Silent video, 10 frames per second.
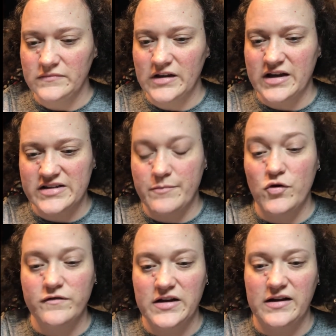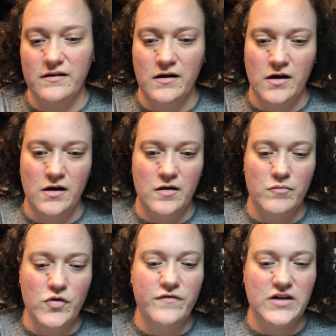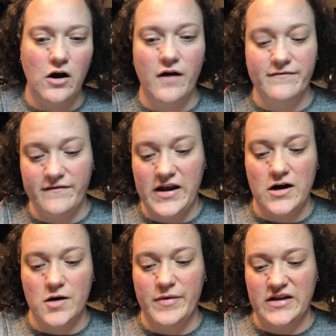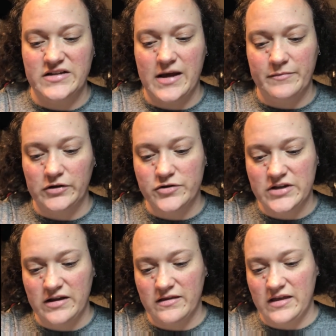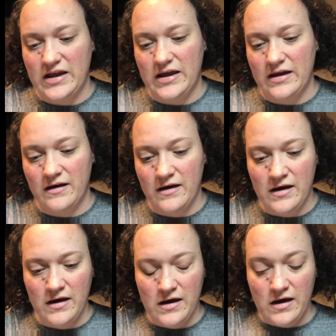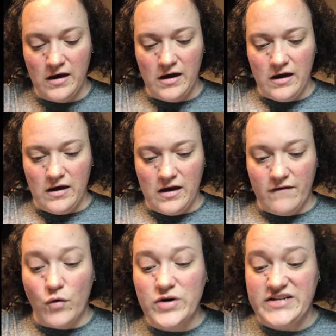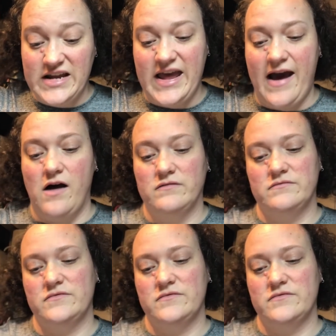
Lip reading: Because I moved it off of here because I kept losing the 14 count